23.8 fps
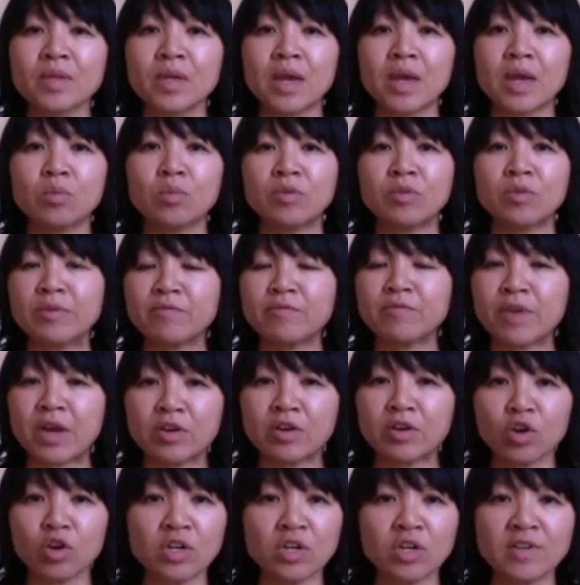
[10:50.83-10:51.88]
And we've been
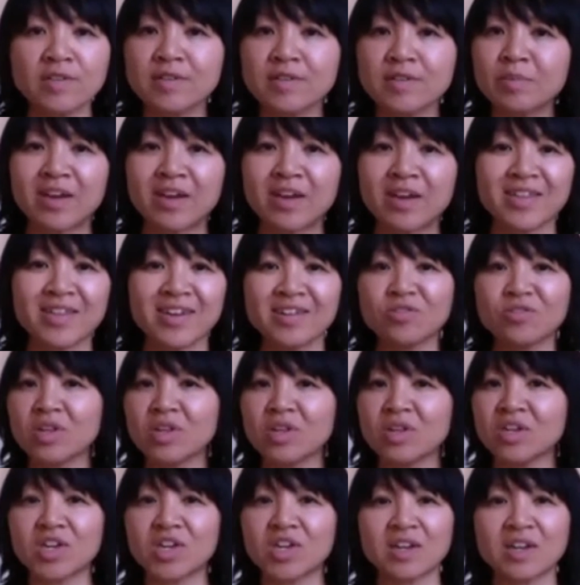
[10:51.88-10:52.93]
very honest about that in all
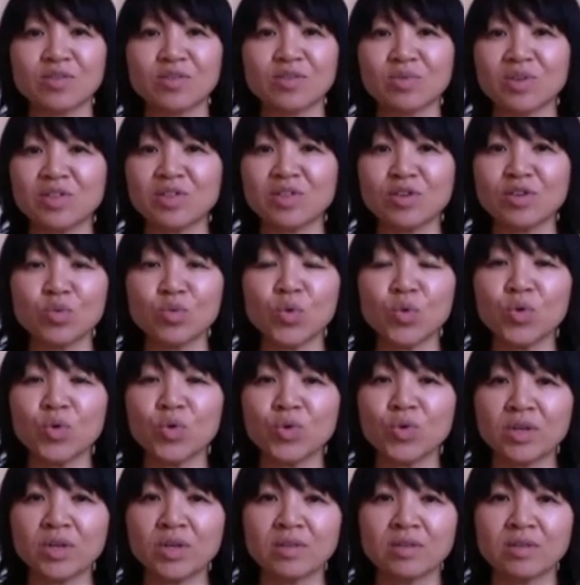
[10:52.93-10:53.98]
our chats with you
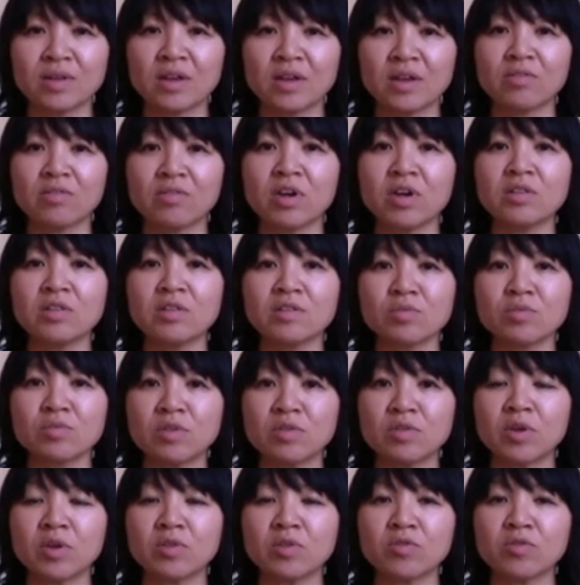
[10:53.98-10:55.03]
all and other artists we
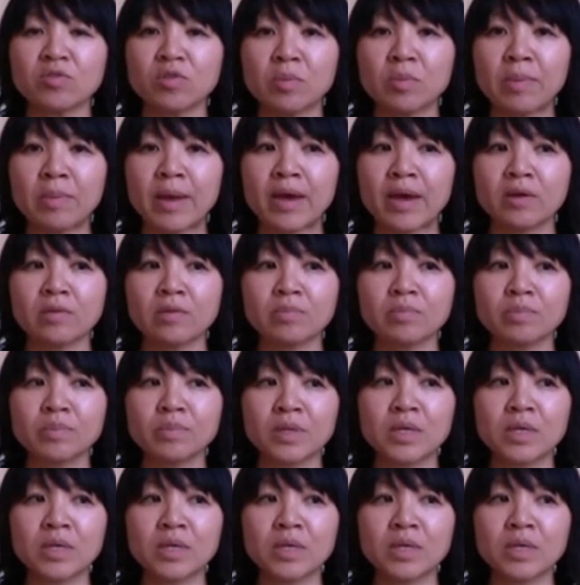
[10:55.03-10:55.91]
spoke to about